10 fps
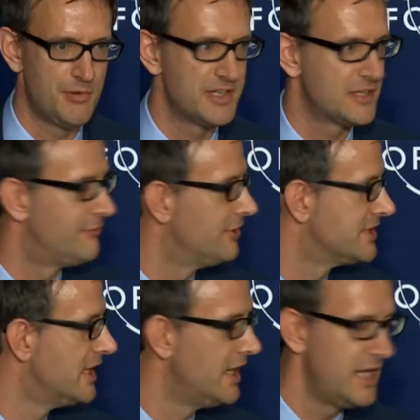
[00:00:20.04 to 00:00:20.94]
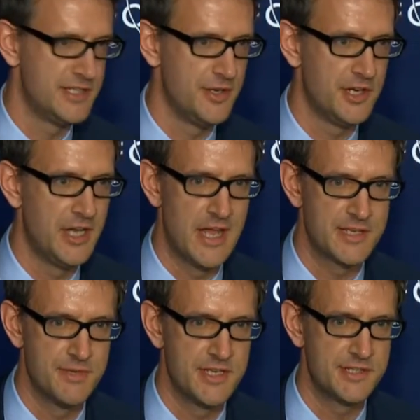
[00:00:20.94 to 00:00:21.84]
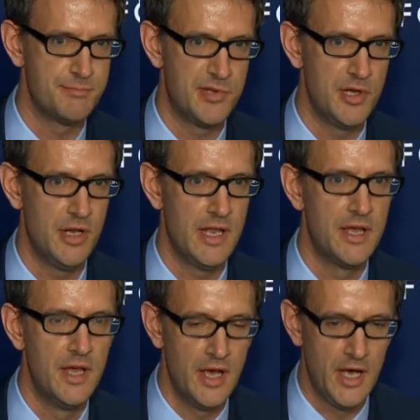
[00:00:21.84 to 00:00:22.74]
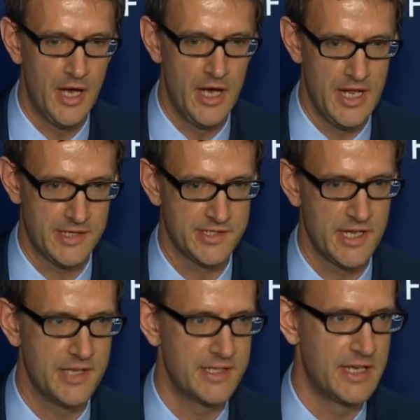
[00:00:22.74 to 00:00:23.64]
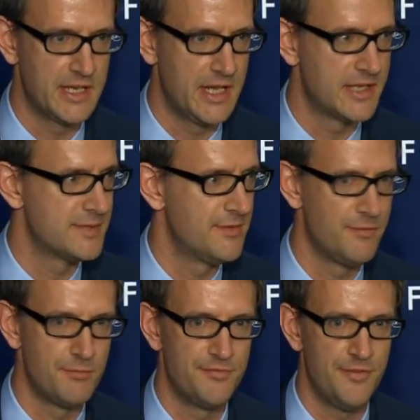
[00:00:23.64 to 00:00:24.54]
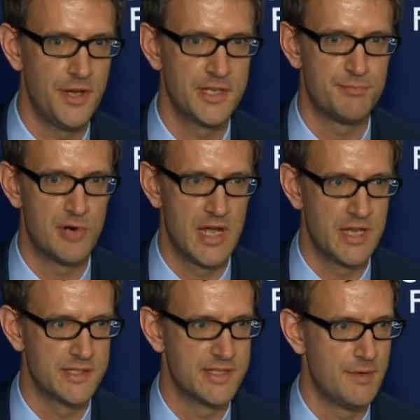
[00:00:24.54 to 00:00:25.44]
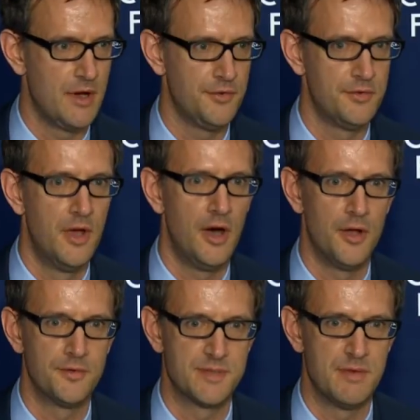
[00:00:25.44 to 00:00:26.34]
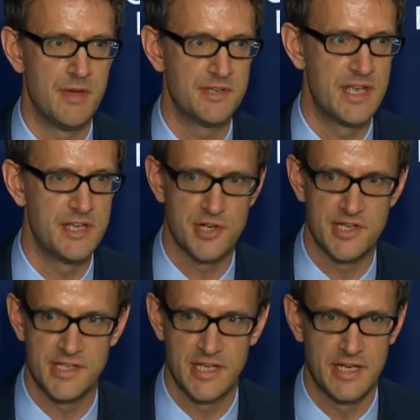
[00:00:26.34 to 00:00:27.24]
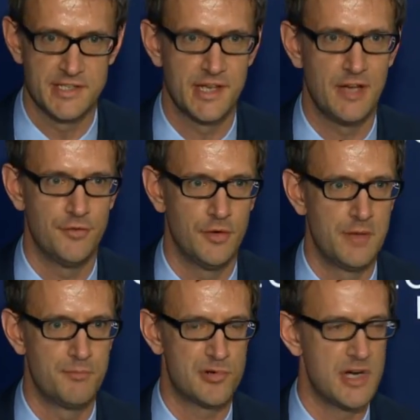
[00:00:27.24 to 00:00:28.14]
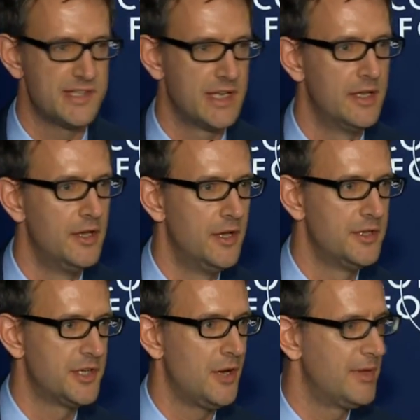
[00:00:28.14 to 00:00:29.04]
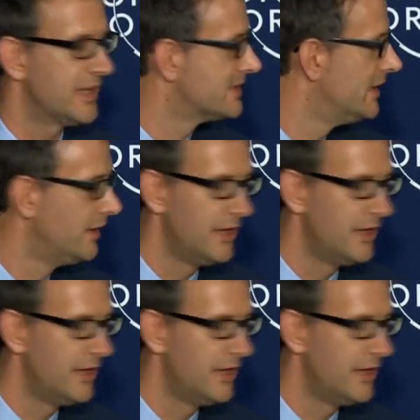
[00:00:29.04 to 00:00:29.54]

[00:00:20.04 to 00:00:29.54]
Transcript: press conference. It's not an announcement. It's purely uh, an exercise in getting some of the finest brains and some on, on some of the most interesting and insightful and pressing topics